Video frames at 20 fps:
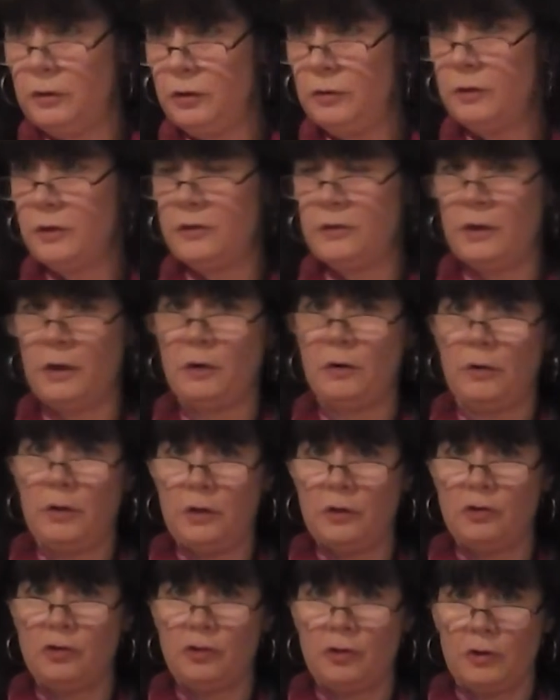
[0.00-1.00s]

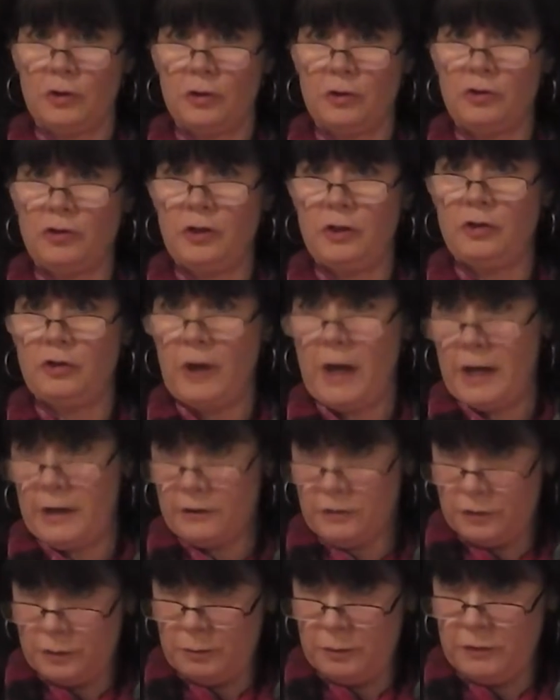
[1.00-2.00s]
Unitarian Church in
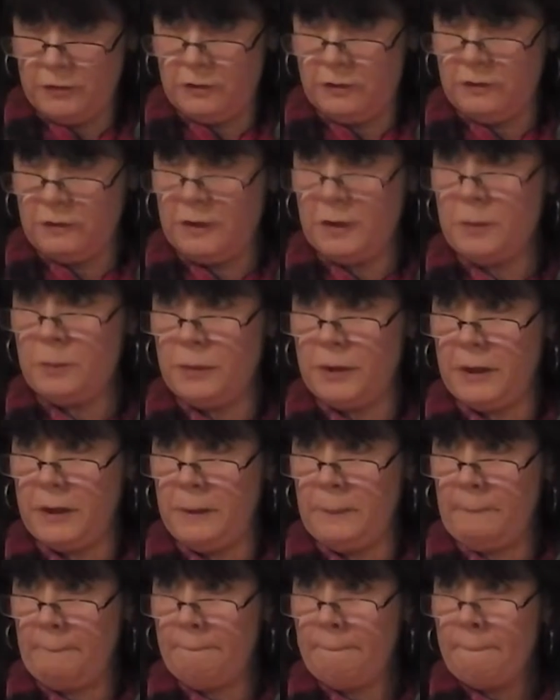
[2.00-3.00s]
Jackson, Mississippi,
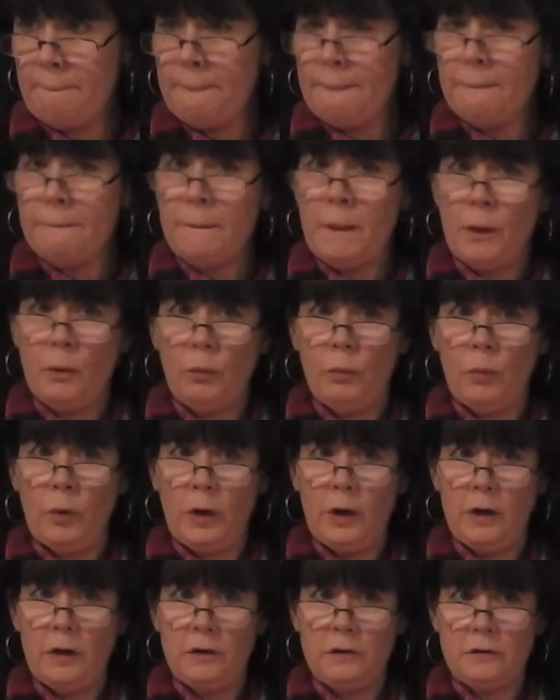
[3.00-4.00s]

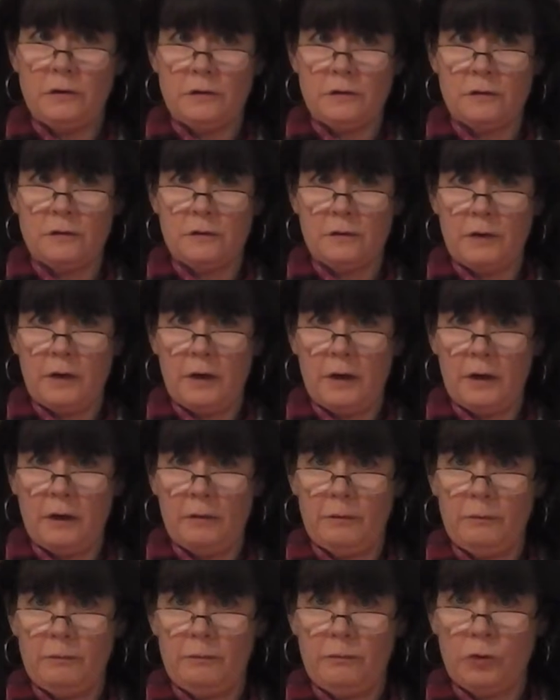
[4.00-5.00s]
was
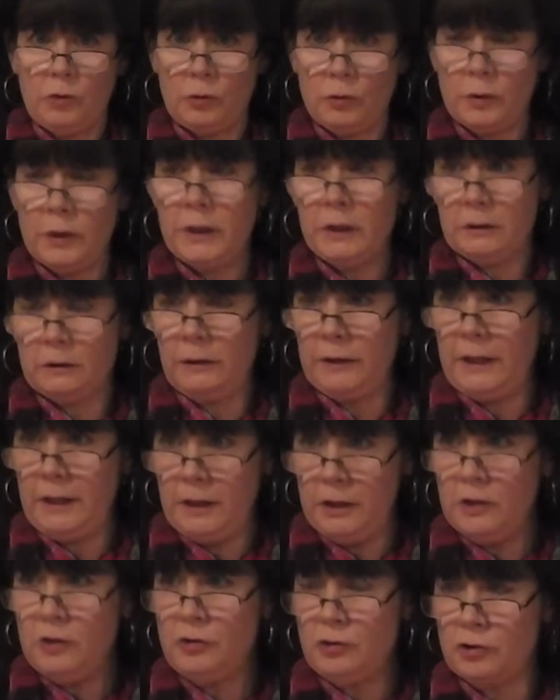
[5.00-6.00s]
critically
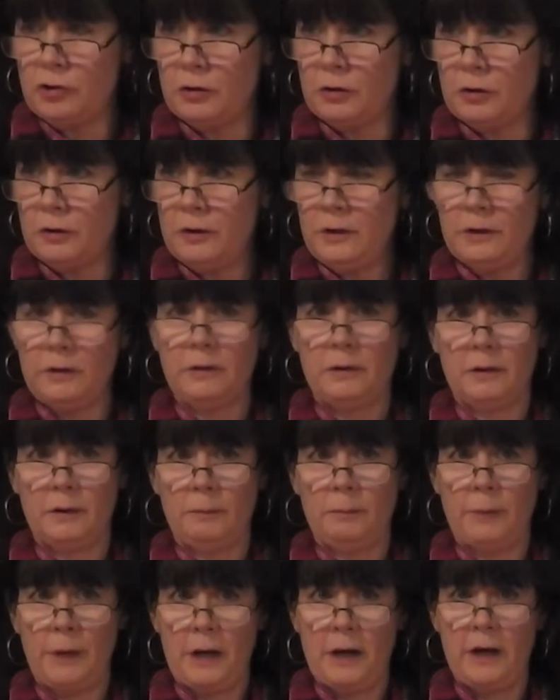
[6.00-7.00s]
injured
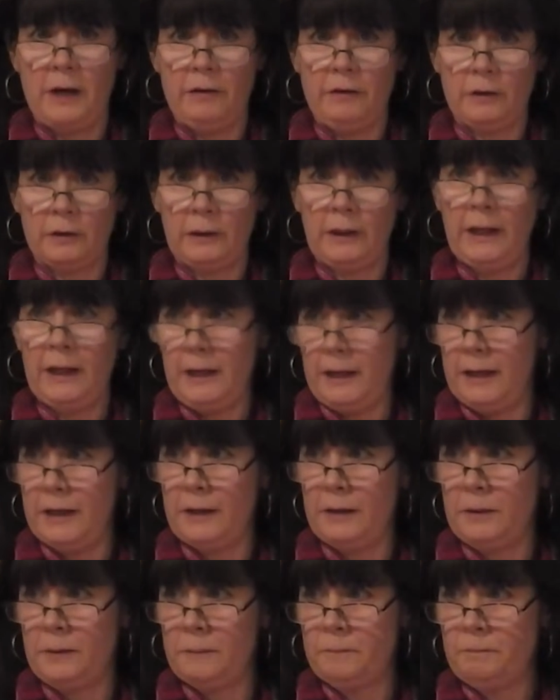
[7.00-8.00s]
by the
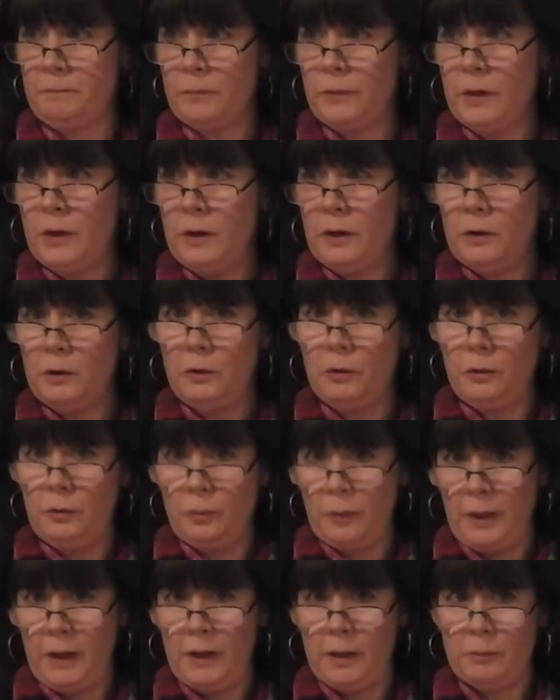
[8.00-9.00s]
Klan,
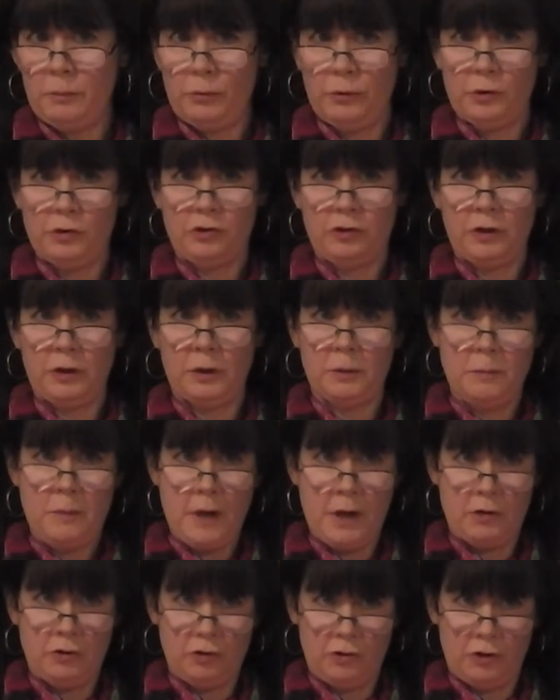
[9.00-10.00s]
who ambushed him
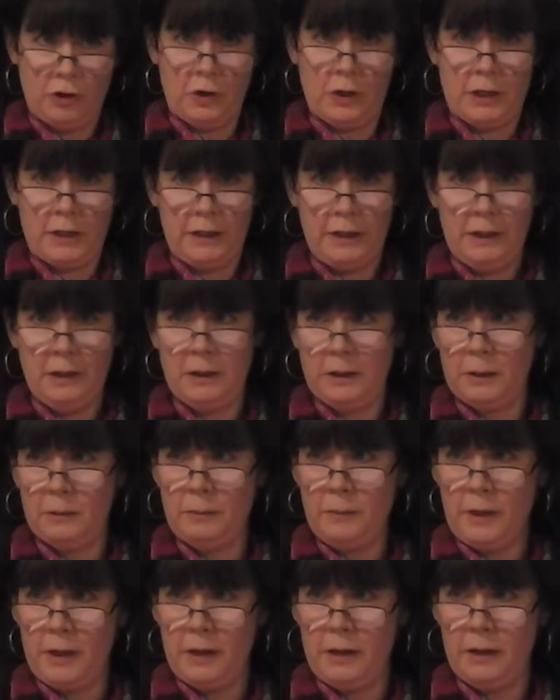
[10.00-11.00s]
and shot
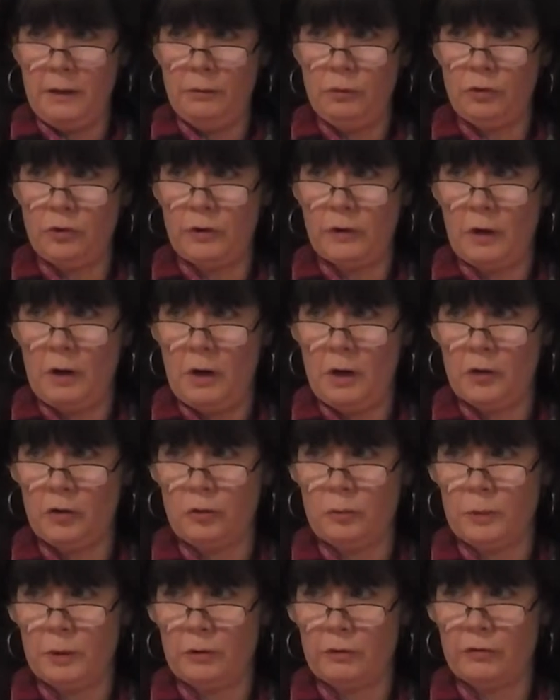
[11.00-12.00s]
him, and he was in the
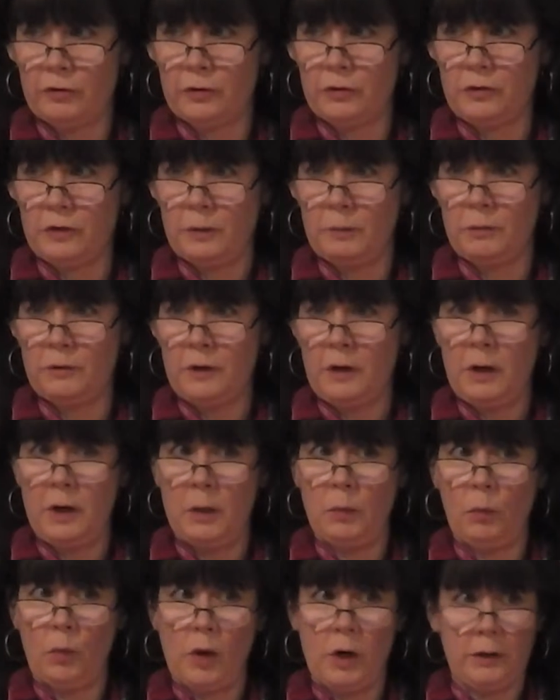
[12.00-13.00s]
hospital for some
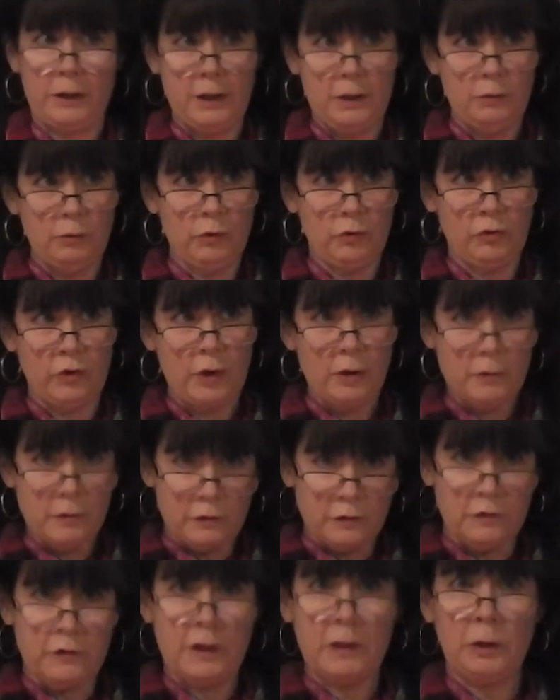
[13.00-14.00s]
time. While he was there,
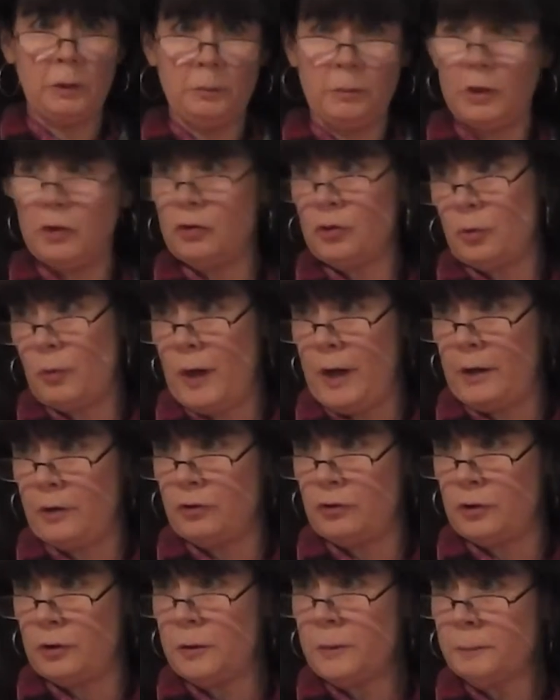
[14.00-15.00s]
the settlement
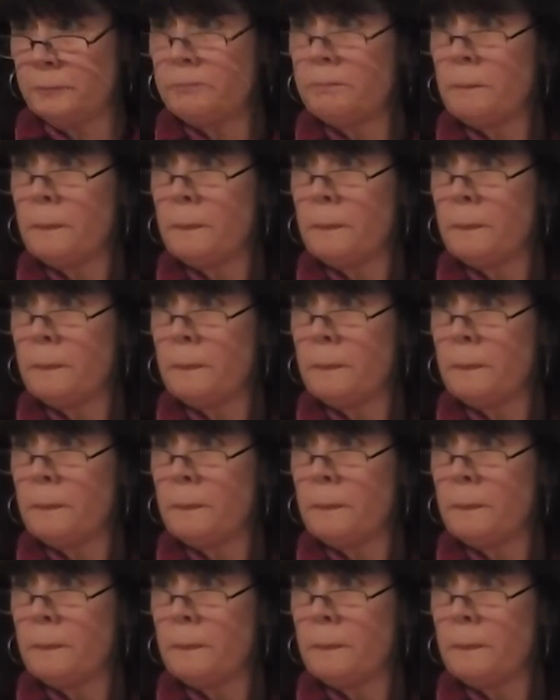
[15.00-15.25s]
director